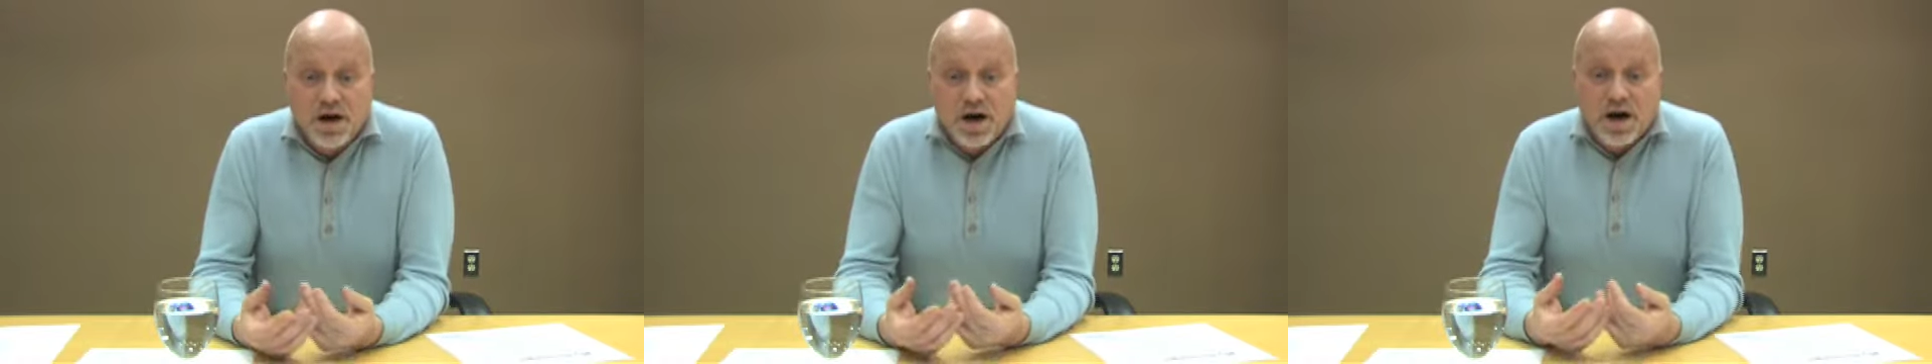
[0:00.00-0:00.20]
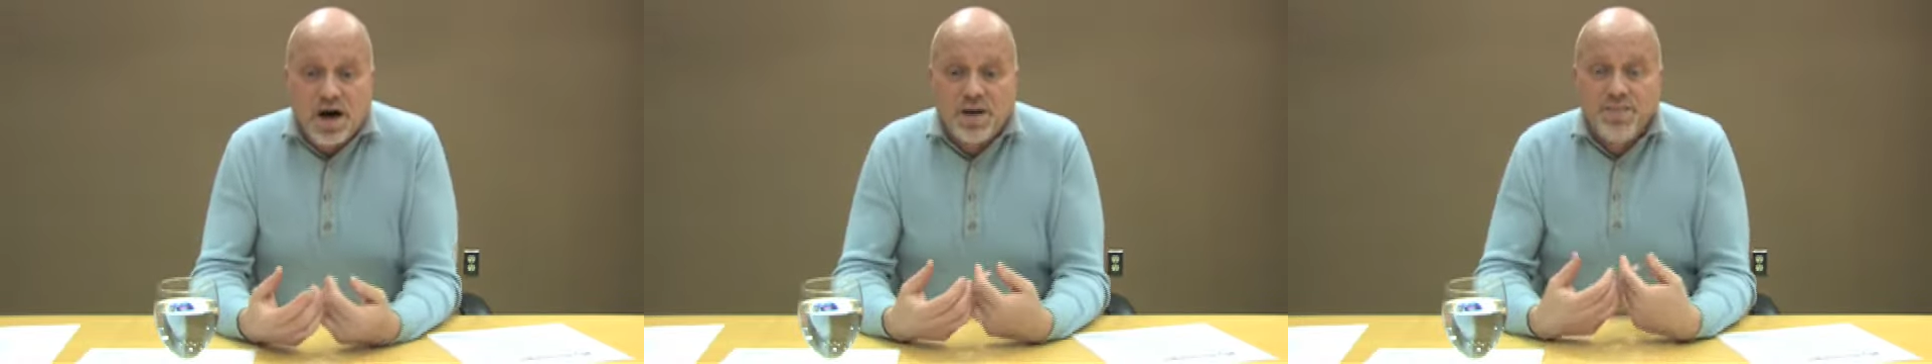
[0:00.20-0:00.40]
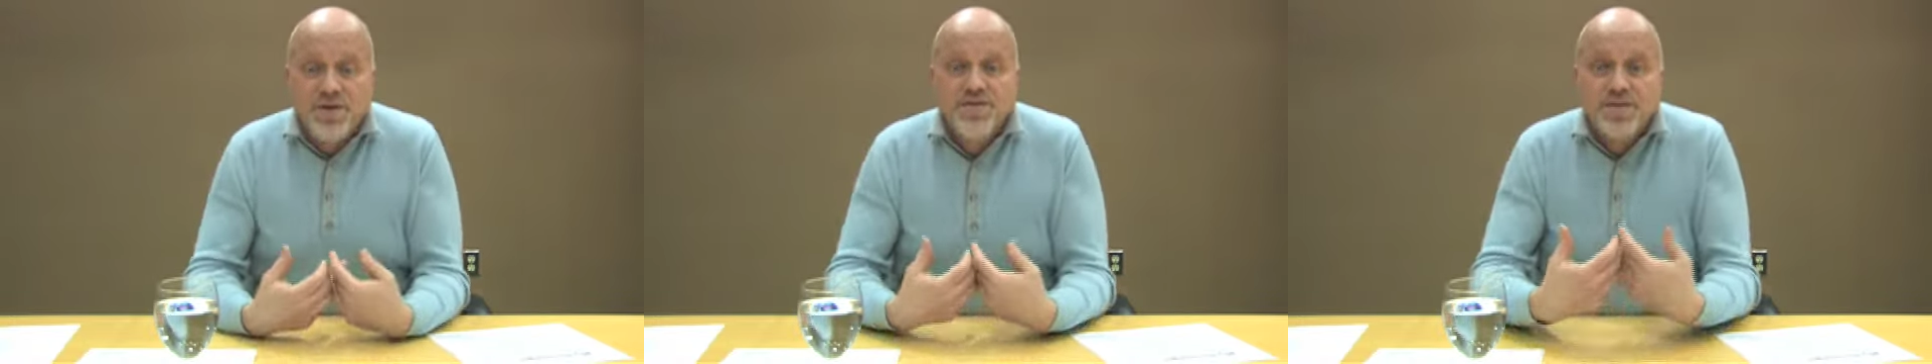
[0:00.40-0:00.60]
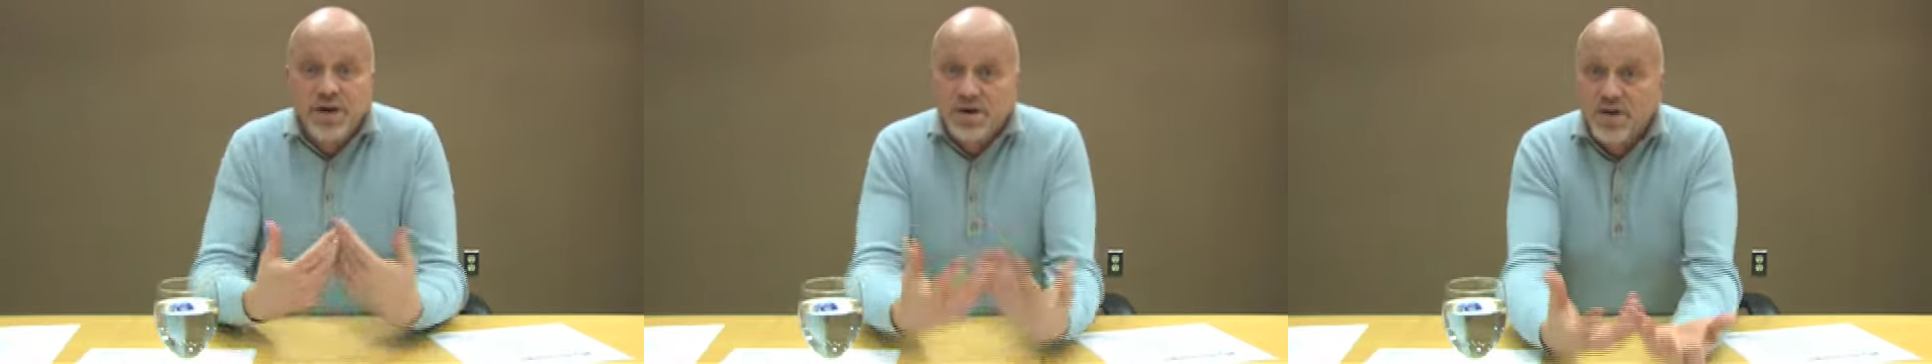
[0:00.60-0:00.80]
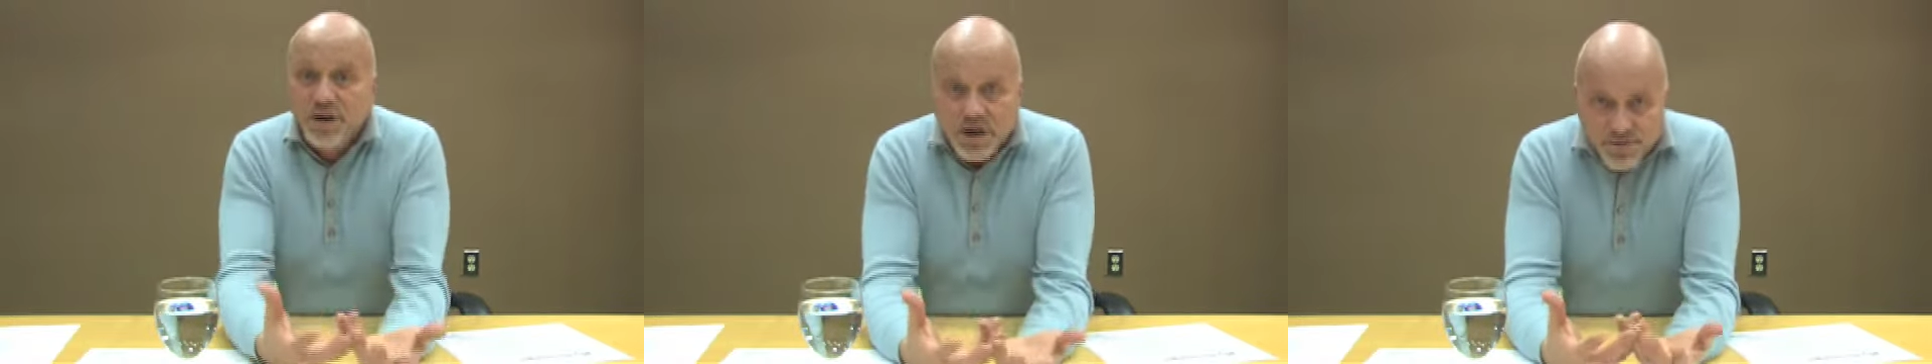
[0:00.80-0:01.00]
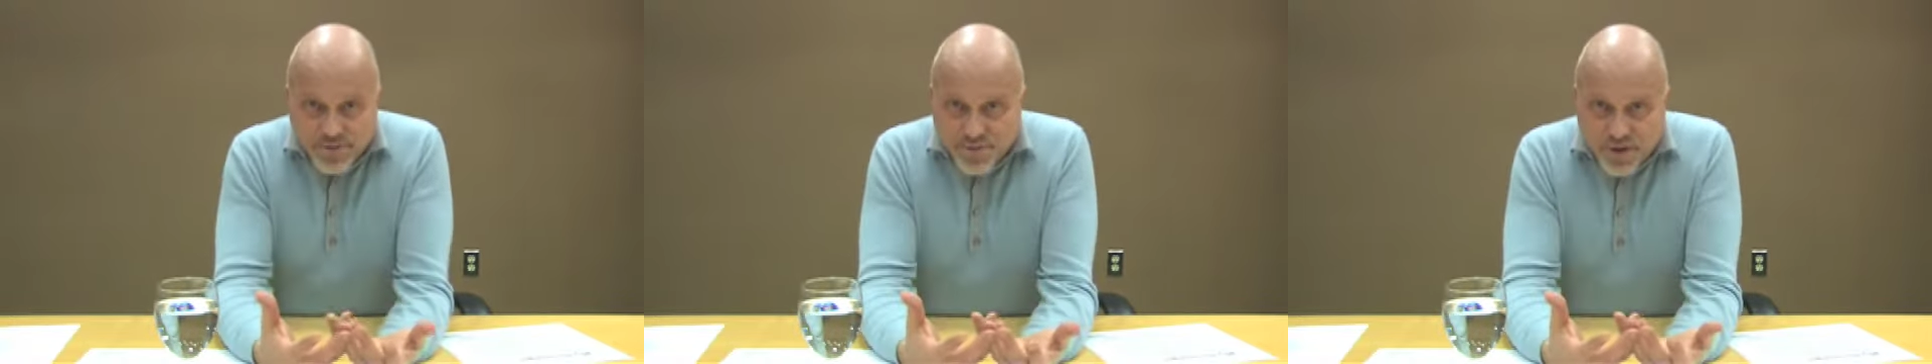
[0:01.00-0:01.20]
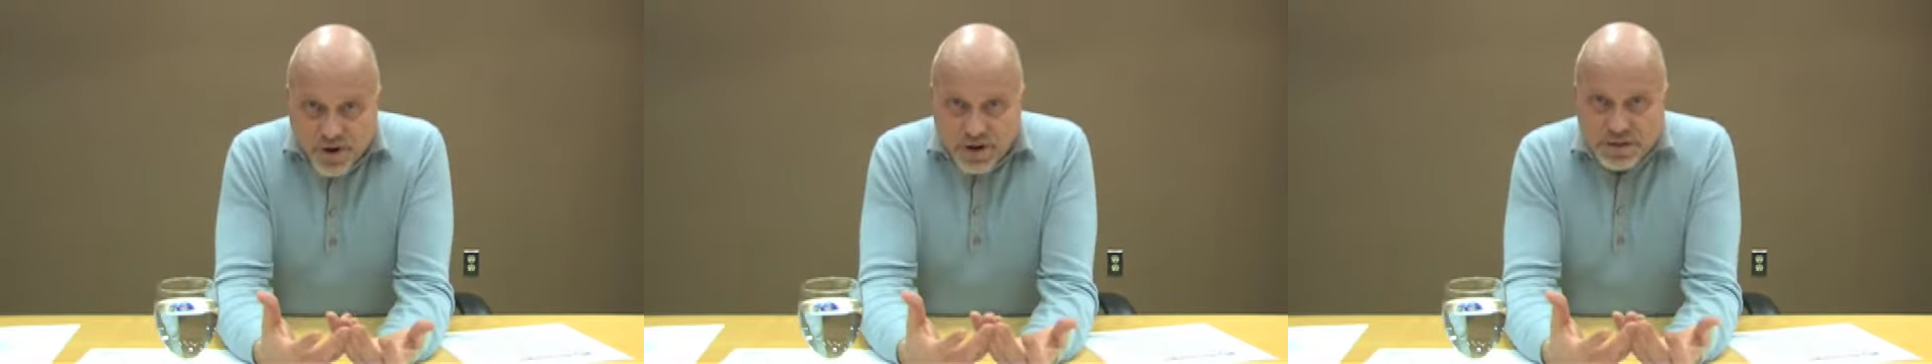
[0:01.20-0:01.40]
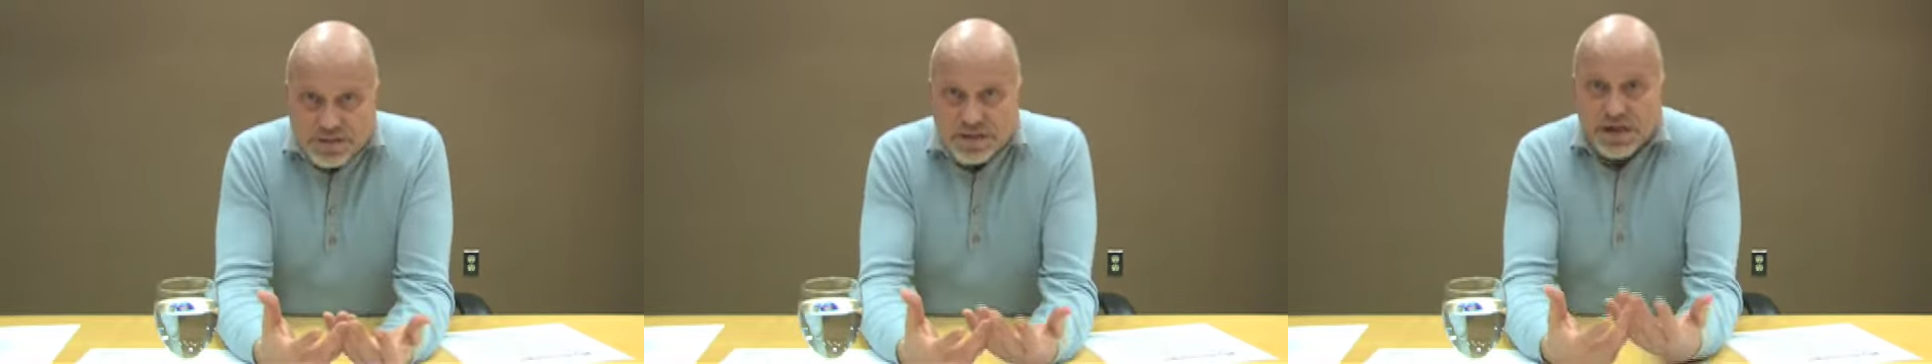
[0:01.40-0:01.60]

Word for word: uh, be very upfront